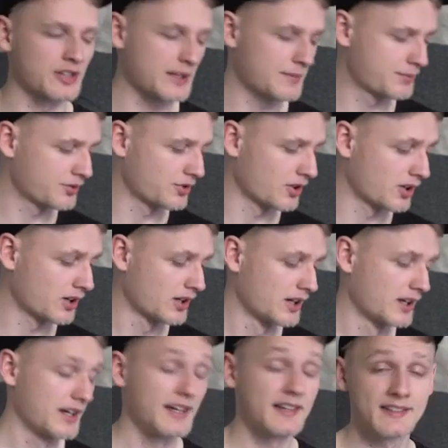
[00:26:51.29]
So
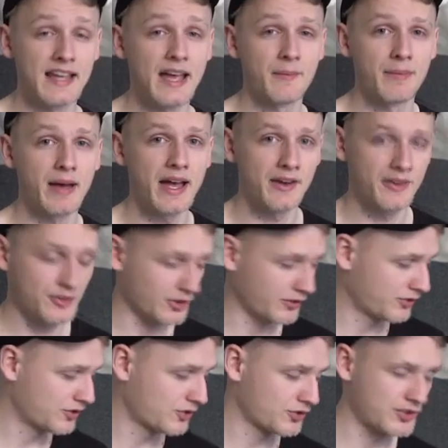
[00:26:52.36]
it's getting better. It's obviously
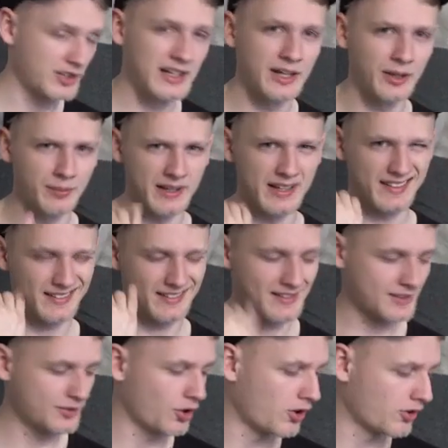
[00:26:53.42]
just a little bit
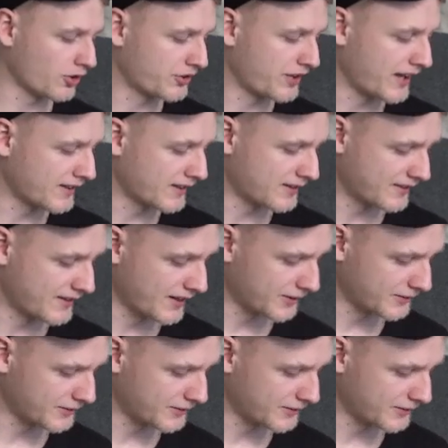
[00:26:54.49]
sore or tender still,